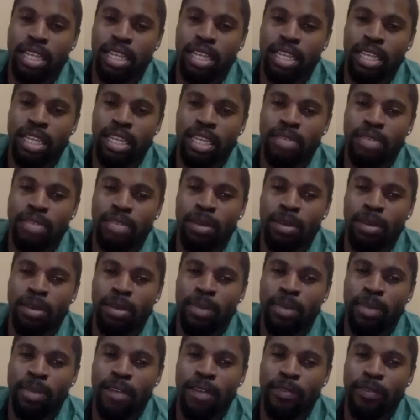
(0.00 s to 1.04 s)
His father
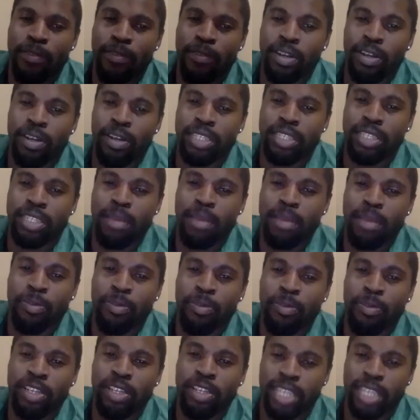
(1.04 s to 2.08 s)
played at Florida
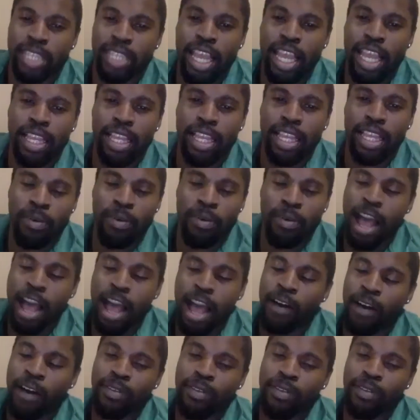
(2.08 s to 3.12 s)
State.
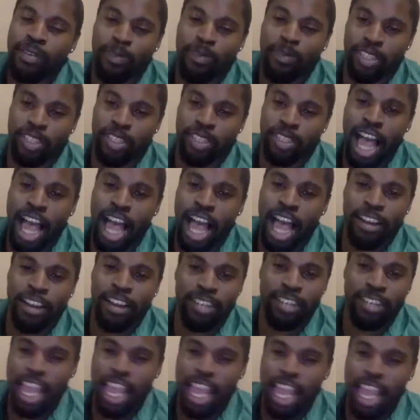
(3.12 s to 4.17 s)
Wow. And for soccer,
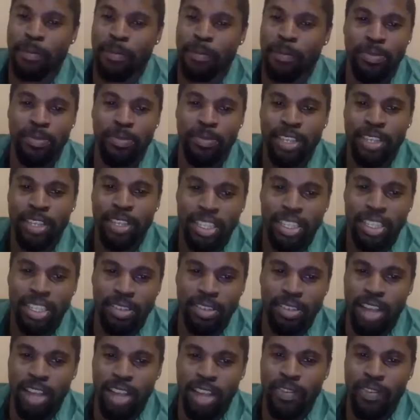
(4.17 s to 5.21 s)
damn.
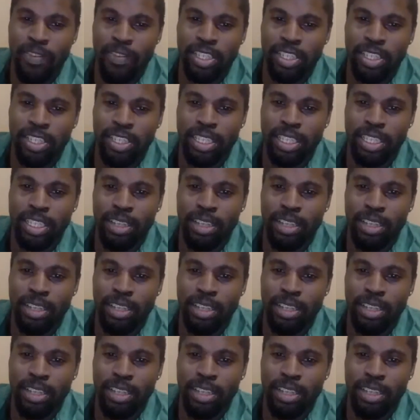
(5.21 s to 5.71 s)
Yu Darvish?